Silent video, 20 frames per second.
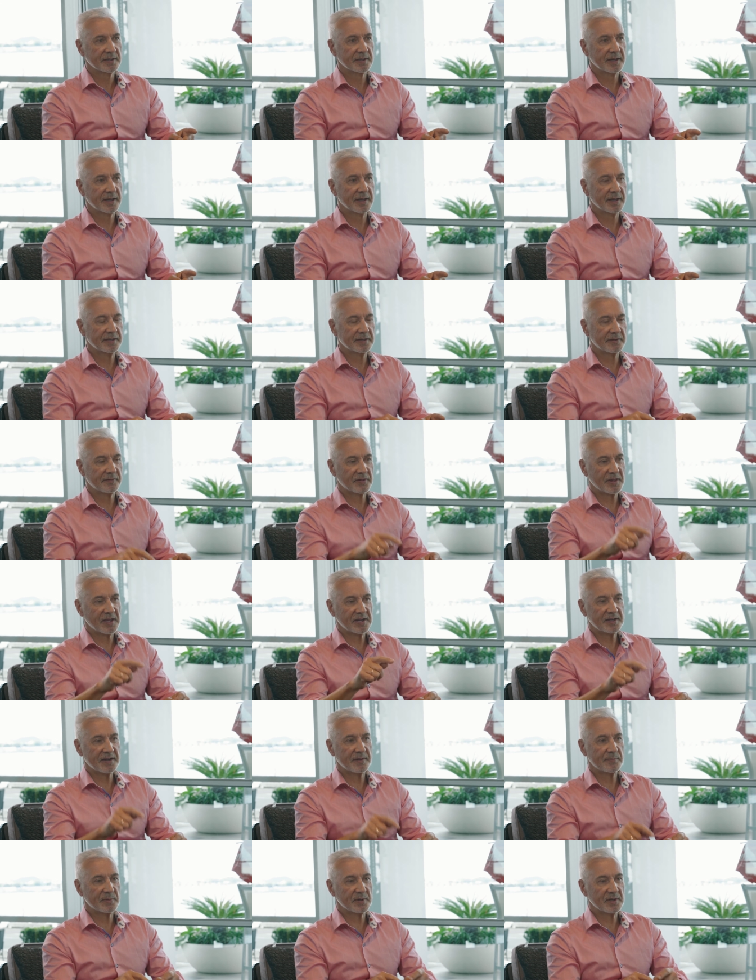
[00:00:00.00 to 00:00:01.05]
And if that
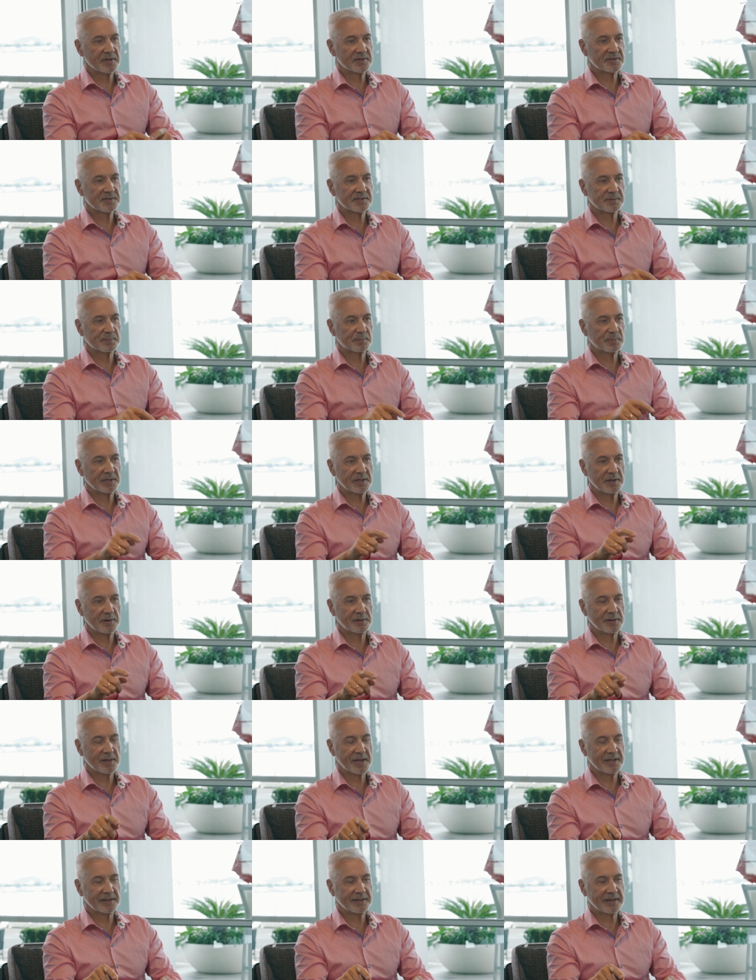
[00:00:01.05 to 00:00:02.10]
number is below
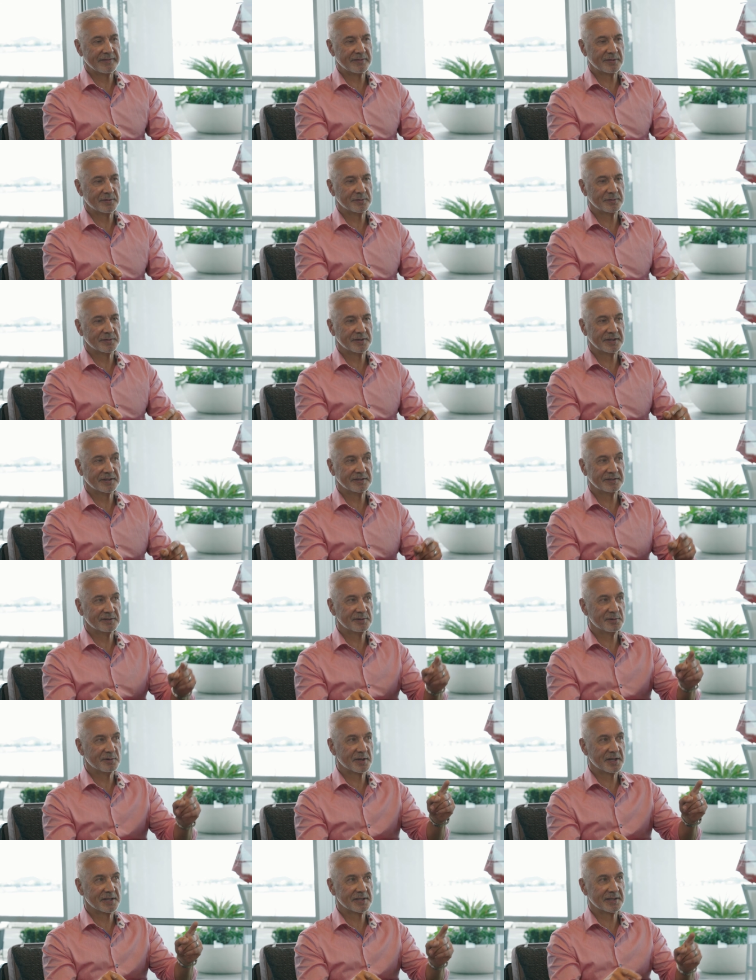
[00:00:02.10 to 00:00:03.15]
that level, then
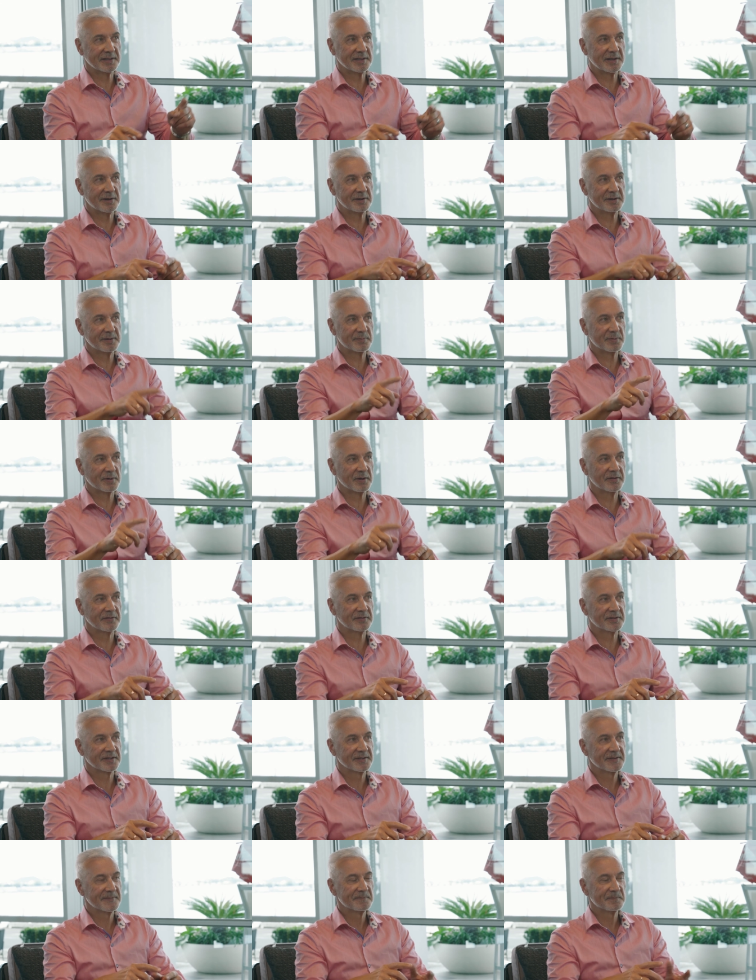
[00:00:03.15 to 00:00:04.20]
you'll get your loan approved.
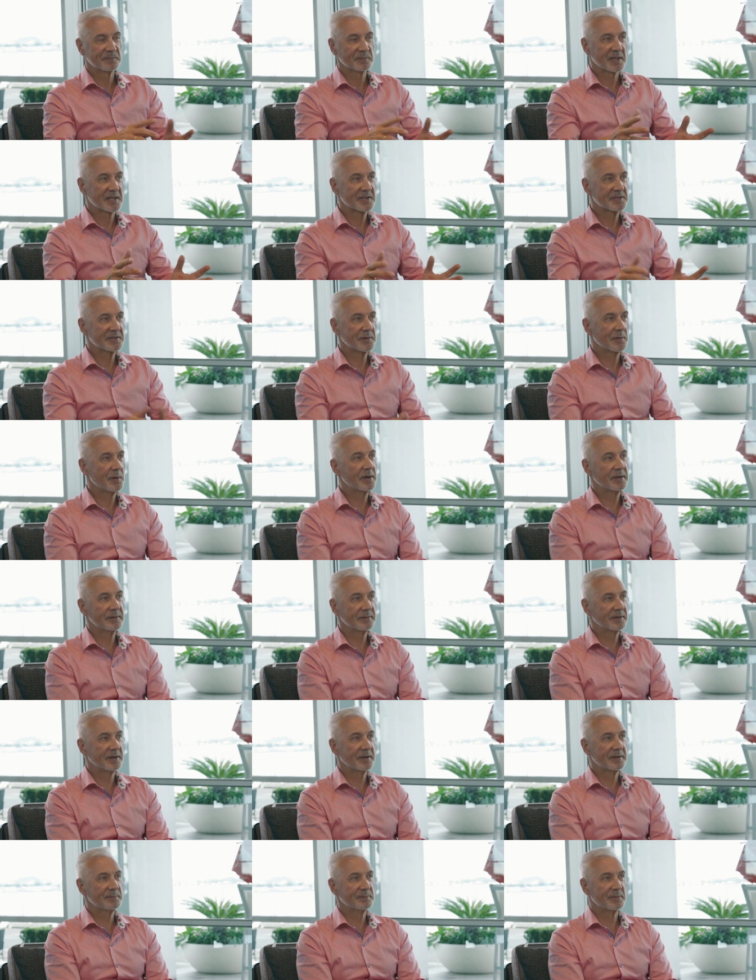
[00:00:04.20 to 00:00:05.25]
So I,
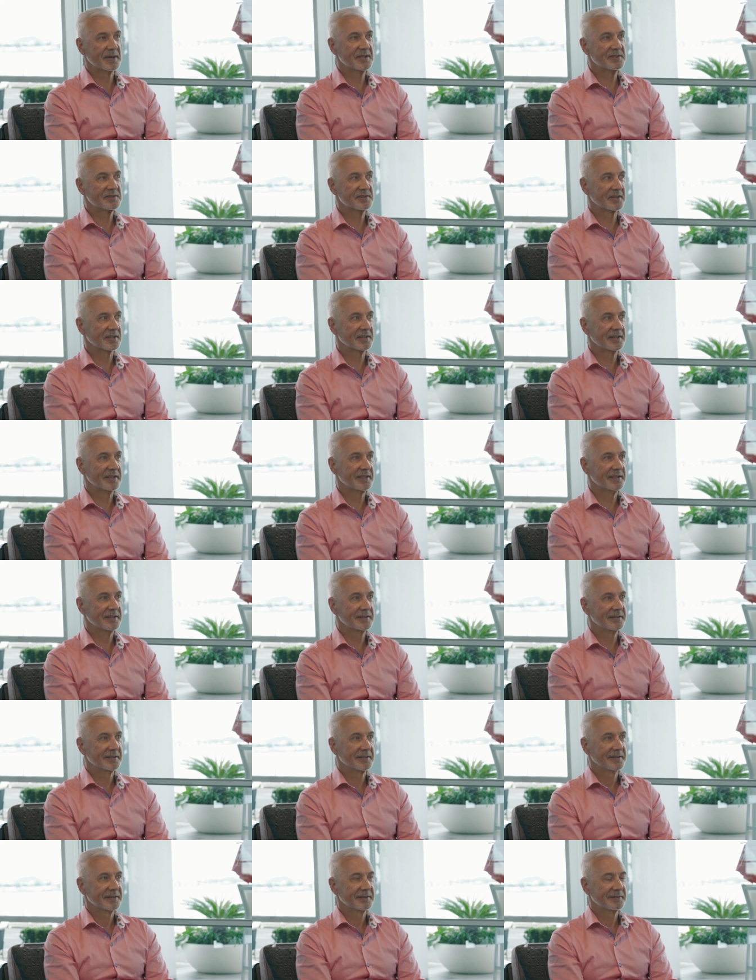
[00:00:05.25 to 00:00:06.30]
I basically
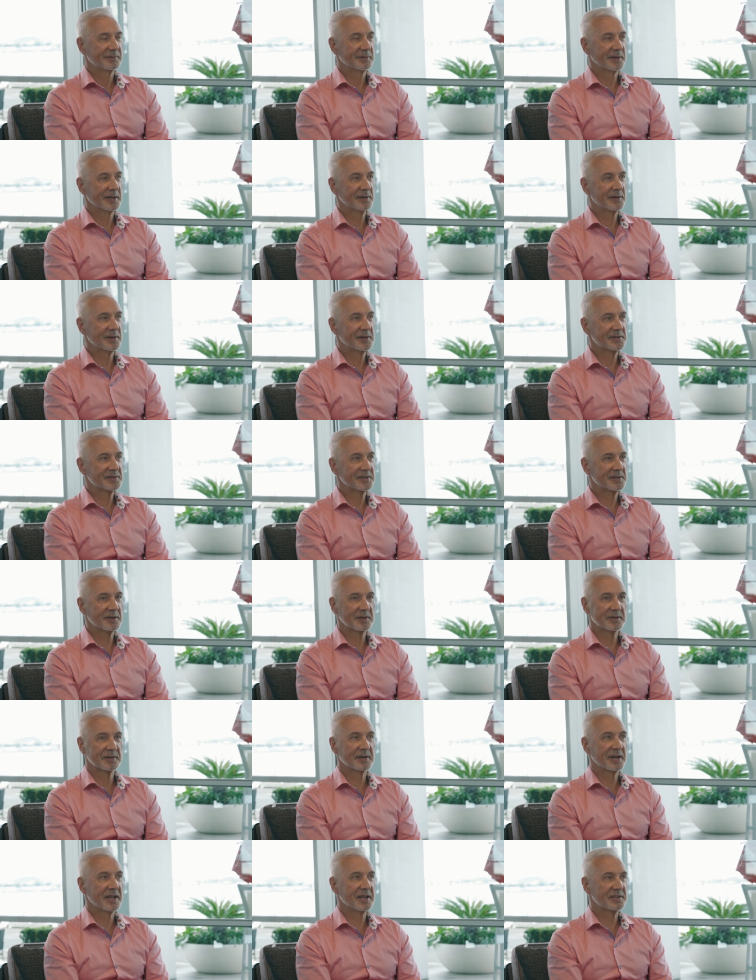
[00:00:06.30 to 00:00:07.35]
realised that I
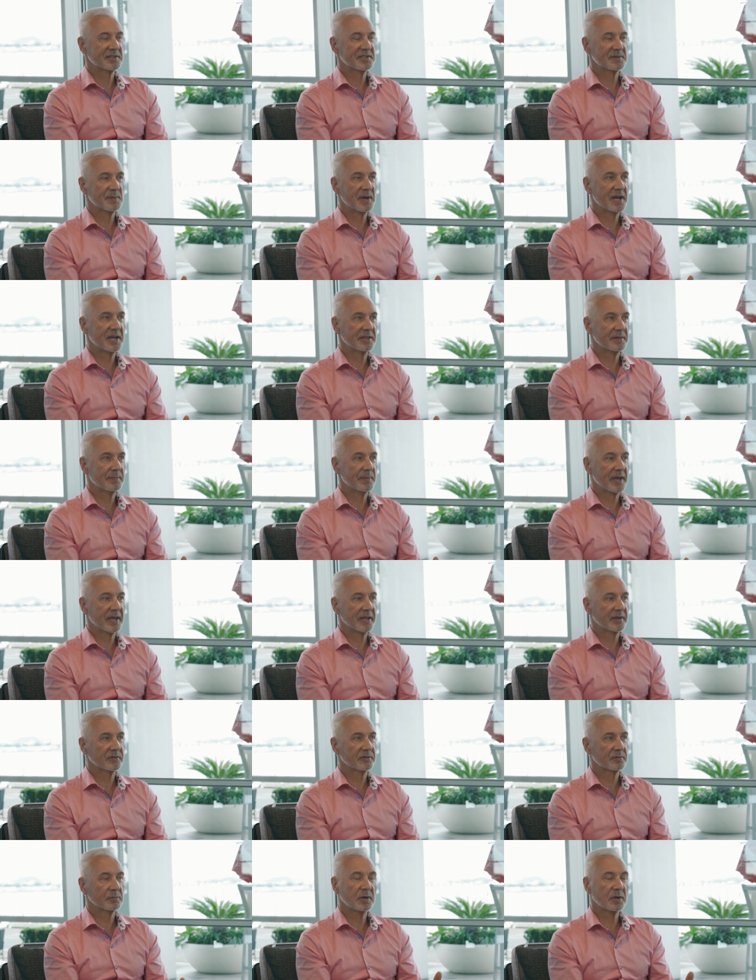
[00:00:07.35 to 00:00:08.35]
could outsmart the banks.